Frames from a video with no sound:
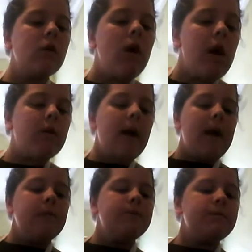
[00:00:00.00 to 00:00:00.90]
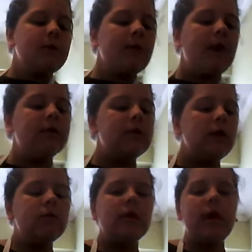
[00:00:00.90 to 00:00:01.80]
Okay, so
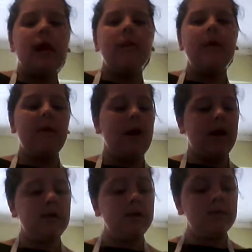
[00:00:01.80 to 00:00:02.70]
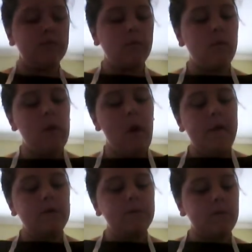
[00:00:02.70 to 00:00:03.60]
today we made
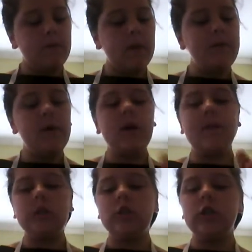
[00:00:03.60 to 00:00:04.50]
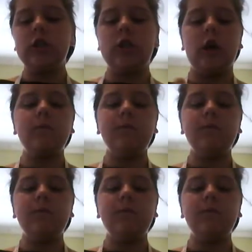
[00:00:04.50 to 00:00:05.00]
peanut butter cookie dough,